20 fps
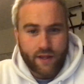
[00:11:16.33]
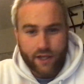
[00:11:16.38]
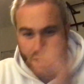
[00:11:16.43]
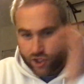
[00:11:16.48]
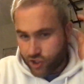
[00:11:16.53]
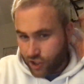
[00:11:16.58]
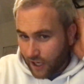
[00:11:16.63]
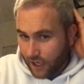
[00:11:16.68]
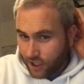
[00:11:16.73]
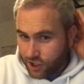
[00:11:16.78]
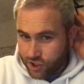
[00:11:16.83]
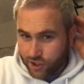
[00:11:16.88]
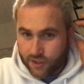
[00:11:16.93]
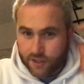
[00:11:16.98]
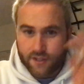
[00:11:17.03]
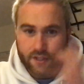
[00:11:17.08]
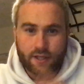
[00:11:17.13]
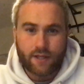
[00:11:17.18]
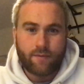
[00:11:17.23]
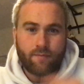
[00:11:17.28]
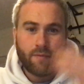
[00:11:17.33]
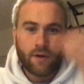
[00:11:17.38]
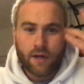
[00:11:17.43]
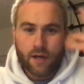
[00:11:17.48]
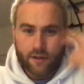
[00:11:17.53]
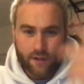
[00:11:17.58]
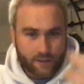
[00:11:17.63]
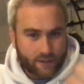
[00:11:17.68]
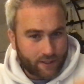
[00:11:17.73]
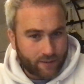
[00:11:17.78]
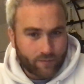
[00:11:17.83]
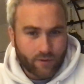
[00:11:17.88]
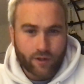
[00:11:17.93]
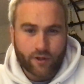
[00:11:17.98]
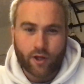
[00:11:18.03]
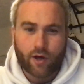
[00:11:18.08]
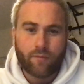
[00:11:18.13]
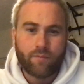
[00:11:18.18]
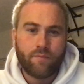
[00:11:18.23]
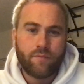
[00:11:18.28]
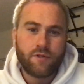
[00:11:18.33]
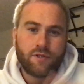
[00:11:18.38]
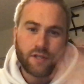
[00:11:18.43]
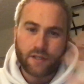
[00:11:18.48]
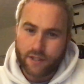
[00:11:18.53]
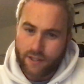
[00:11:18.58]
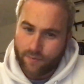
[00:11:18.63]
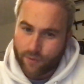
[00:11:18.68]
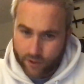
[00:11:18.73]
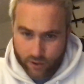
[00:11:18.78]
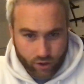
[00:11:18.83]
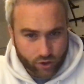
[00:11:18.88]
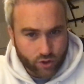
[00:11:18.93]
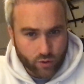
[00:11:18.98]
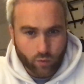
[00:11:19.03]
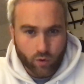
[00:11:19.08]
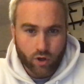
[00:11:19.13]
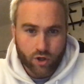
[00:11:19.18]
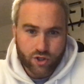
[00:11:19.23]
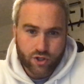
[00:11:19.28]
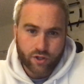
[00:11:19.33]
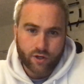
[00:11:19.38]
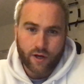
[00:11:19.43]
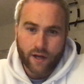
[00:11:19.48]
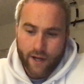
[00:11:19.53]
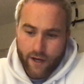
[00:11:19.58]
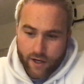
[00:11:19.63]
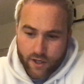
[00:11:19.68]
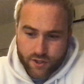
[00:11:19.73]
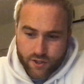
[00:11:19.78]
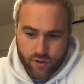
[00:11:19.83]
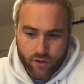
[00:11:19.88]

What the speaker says: The extraction team, the team that numbs, the team that does your washing your hair.